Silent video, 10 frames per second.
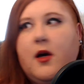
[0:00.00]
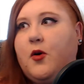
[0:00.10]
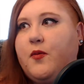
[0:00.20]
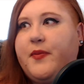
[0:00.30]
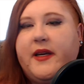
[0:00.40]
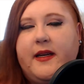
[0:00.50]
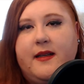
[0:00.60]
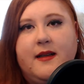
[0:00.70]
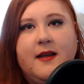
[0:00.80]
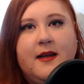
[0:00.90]

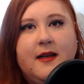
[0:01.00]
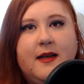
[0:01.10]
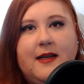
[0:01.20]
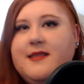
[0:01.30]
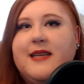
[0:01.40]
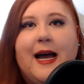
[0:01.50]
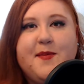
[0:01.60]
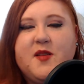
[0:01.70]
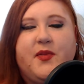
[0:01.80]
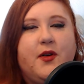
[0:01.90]
open,
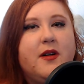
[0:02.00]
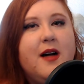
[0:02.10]
adaptable,